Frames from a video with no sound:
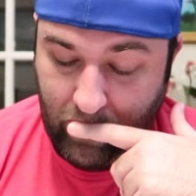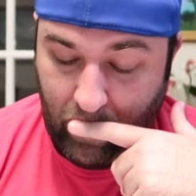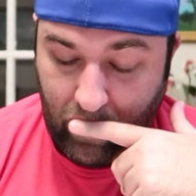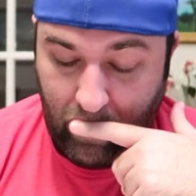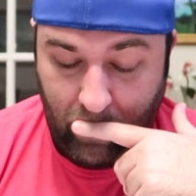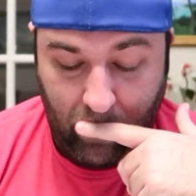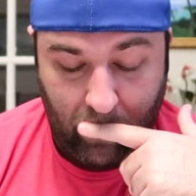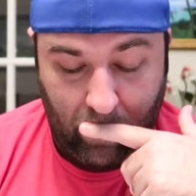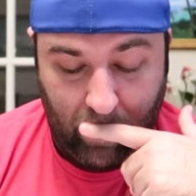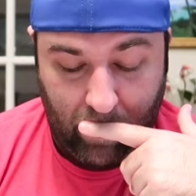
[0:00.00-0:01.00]
so,
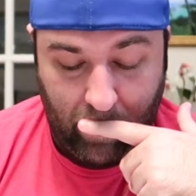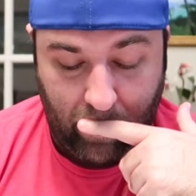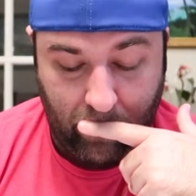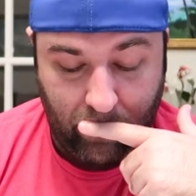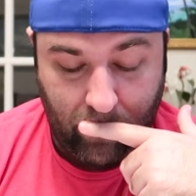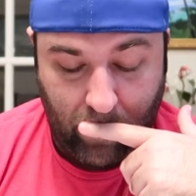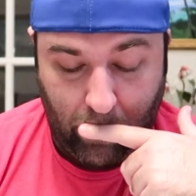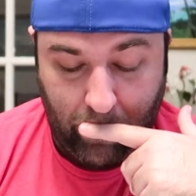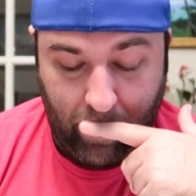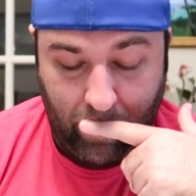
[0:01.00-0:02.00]
uh,
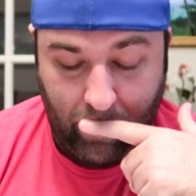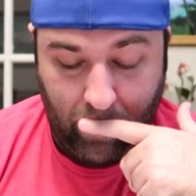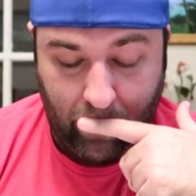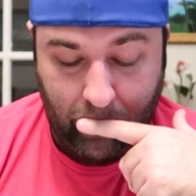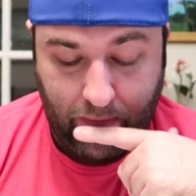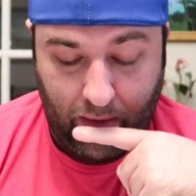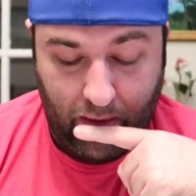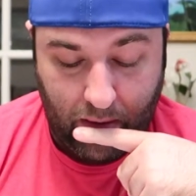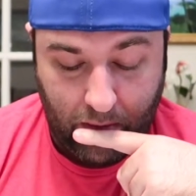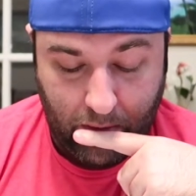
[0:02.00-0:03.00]
Yui calls
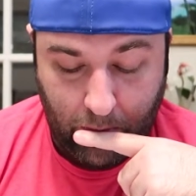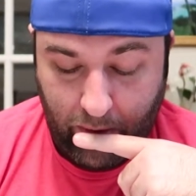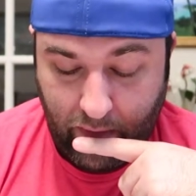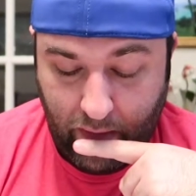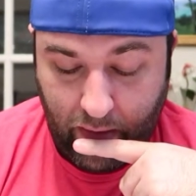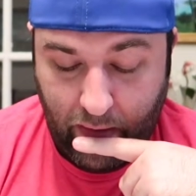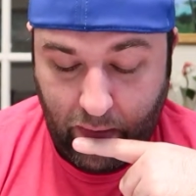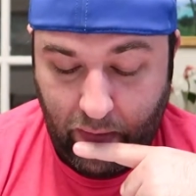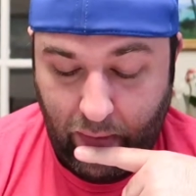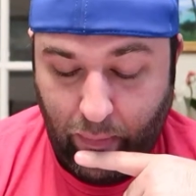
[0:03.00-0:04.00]
out
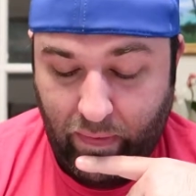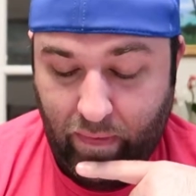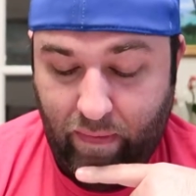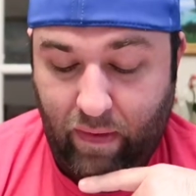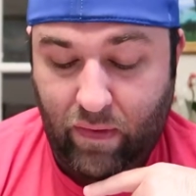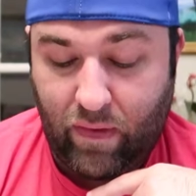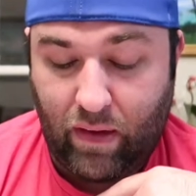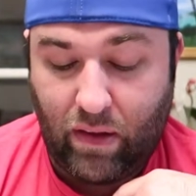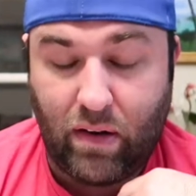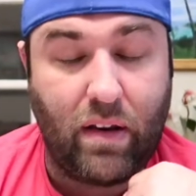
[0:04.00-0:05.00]
Carito and basically says,
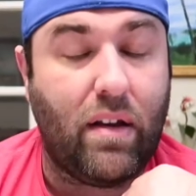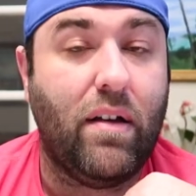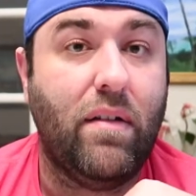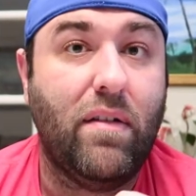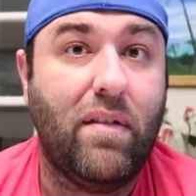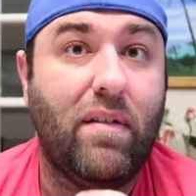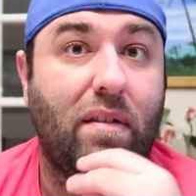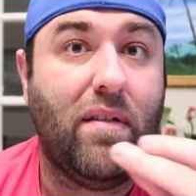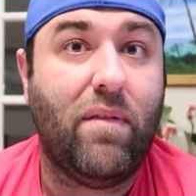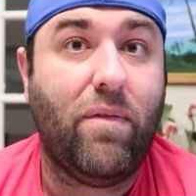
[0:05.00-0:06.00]
like, you need to
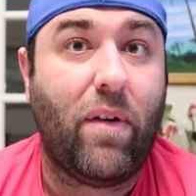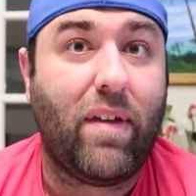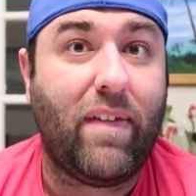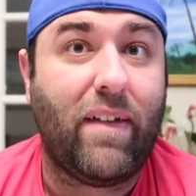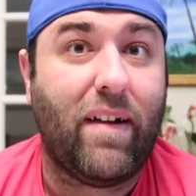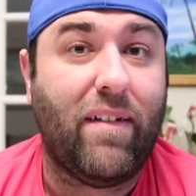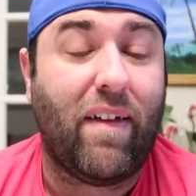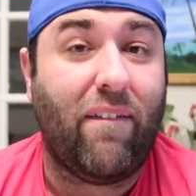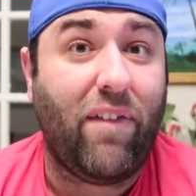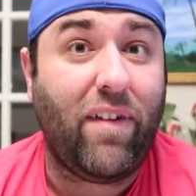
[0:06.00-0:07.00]
Focus here,
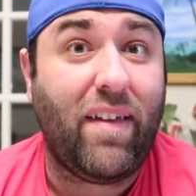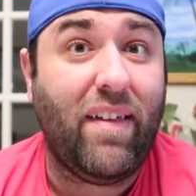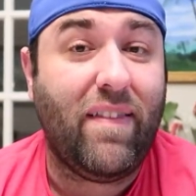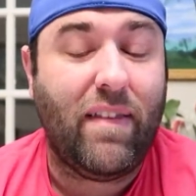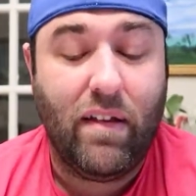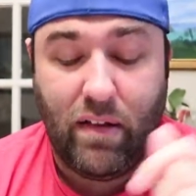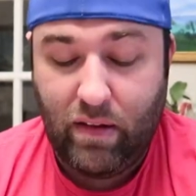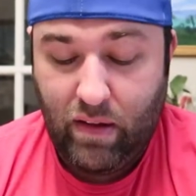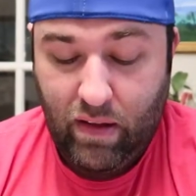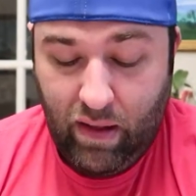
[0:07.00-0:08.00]
wait, focus.
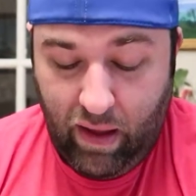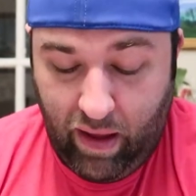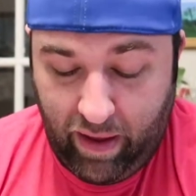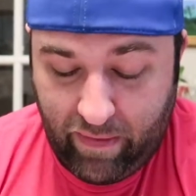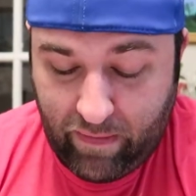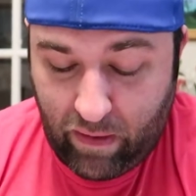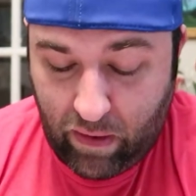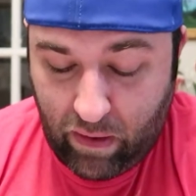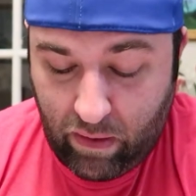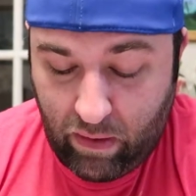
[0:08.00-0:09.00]
And so
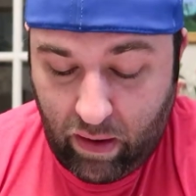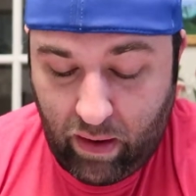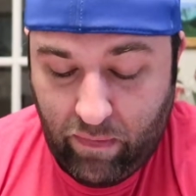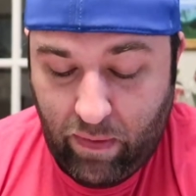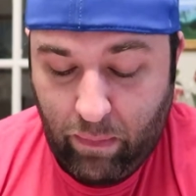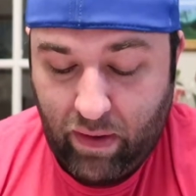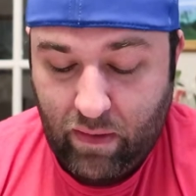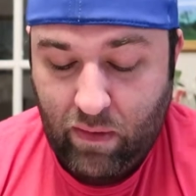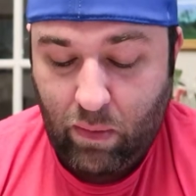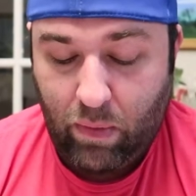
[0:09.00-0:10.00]
uh, then we
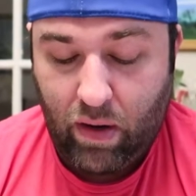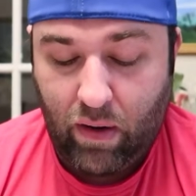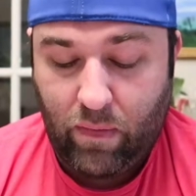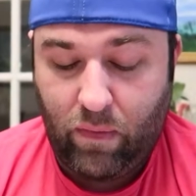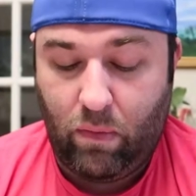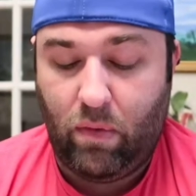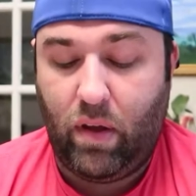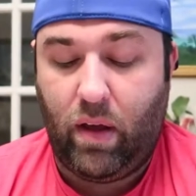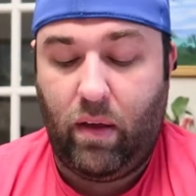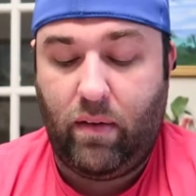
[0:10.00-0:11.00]
cut to where
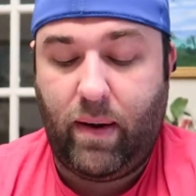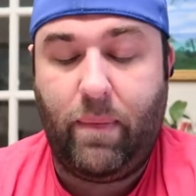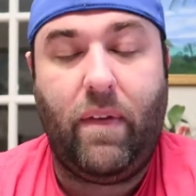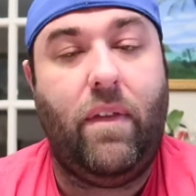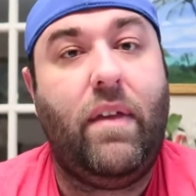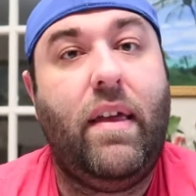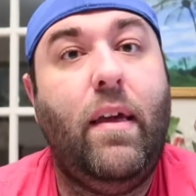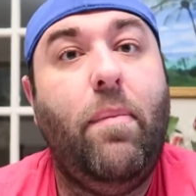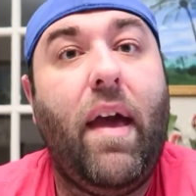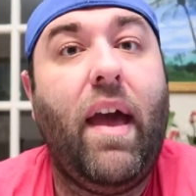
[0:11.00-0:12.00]
Asuna types in the
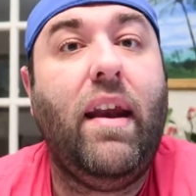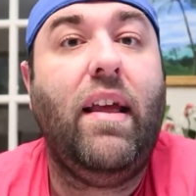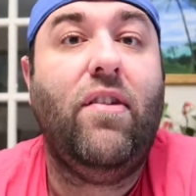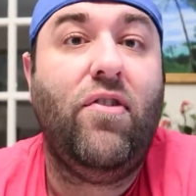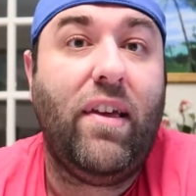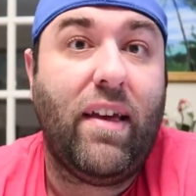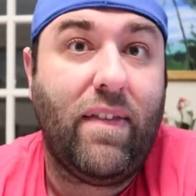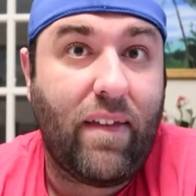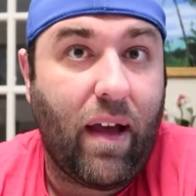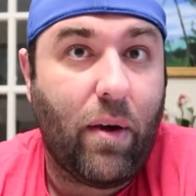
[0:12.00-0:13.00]
keypad and she
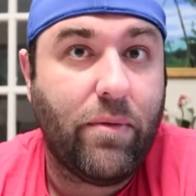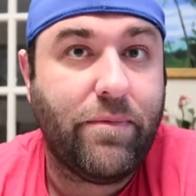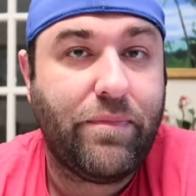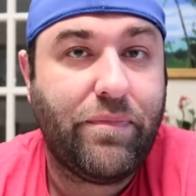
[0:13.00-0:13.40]
gets out.